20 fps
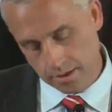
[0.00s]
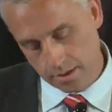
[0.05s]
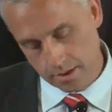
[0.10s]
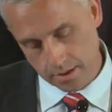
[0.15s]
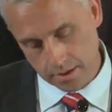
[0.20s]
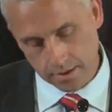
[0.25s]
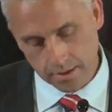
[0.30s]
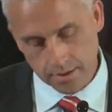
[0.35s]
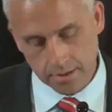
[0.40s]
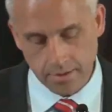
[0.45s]

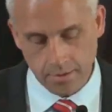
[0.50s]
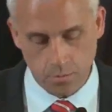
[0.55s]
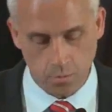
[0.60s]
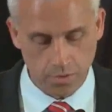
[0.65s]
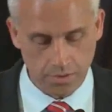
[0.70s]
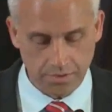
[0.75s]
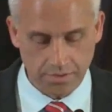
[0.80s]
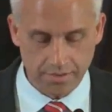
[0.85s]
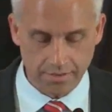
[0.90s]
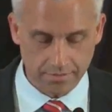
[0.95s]
Again, in
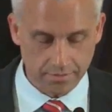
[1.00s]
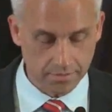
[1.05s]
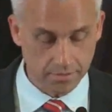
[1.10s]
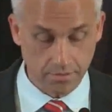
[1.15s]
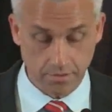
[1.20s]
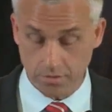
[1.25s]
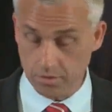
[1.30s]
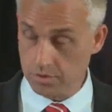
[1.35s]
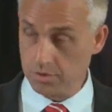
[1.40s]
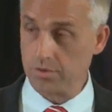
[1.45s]
one sense,
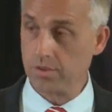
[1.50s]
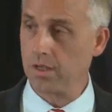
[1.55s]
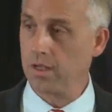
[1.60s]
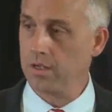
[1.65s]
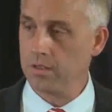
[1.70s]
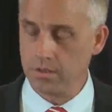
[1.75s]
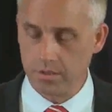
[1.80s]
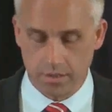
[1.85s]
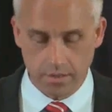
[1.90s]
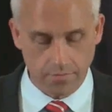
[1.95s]
this is a
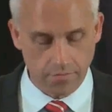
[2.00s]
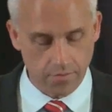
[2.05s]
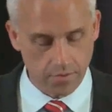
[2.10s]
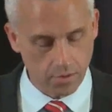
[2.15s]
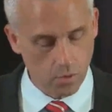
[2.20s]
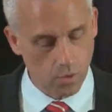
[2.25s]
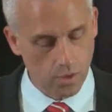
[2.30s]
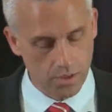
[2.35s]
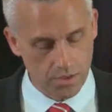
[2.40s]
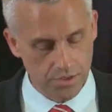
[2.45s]
slightly different
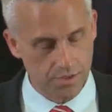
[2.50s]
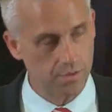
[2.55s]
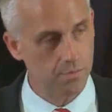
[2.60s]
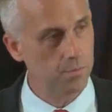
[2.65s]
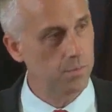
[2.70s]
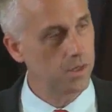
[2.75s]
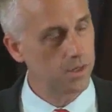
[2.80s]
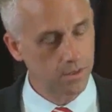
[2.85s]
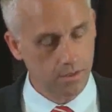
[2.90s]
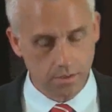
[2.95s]
question,
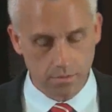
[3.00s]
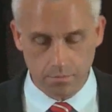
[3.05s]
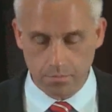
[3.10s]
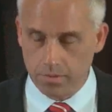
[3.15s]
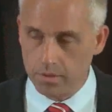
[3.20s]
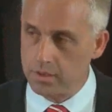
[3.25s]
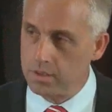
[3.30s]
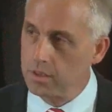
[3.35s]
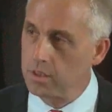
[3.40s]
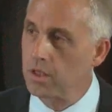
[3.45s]
but it
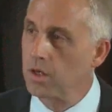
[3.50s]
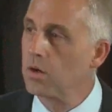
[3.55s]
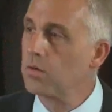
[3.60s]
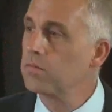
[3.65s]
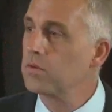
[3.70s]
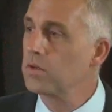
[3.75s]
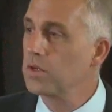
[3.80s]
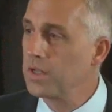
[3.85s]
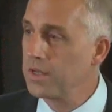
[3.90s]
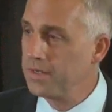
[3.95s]
completely
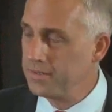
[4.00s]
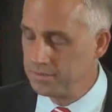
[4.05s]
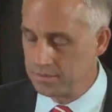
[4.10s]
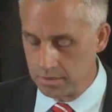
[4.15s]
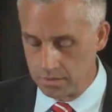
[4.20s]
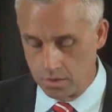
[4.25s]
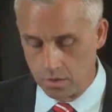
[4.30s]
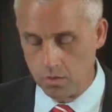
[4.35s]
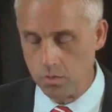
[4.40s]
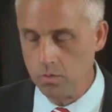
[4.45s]
overlays
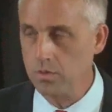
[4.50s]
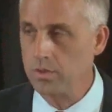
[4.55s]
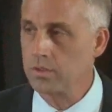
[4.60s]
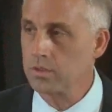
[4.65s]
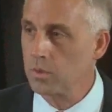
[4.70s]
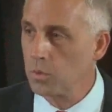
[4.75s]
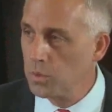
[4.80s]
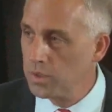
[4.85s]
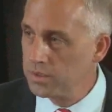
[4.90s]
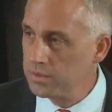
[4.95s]
in holding
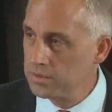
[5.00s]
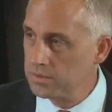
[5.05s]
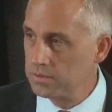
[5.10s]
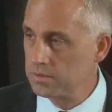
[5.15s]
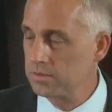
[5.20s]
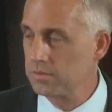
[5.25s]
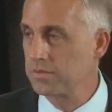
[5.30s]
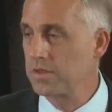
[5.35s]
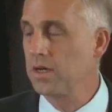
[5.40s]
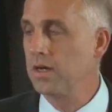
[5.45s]
the
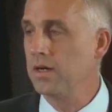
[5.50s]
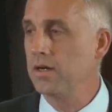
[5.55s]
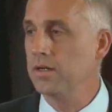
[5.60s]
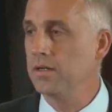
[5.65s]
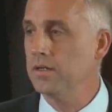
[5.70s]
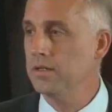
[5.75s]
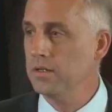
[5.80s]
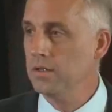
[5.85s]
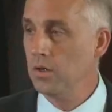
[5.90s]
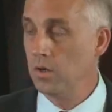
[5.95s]
witness of God
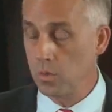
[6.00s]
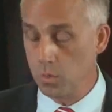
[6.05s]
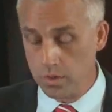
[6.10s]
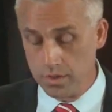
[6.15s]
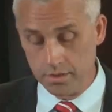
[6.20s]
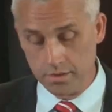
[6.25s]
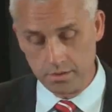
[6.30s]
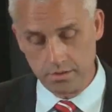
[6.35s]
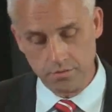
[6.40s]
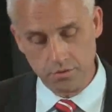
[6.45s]
or
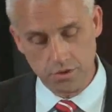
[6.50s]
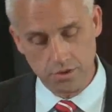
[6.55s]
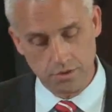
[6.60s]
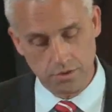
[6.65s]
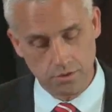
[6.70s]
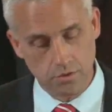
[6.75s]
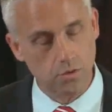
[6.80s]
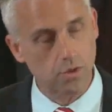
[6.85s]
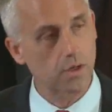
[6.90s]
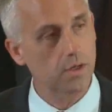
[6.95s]
witness of
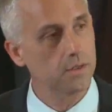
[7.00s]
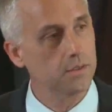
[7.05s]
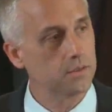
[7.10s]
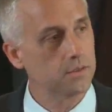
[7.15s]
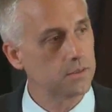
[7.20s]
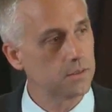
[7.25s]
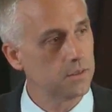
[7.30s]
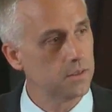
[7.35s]
Jesus Christ.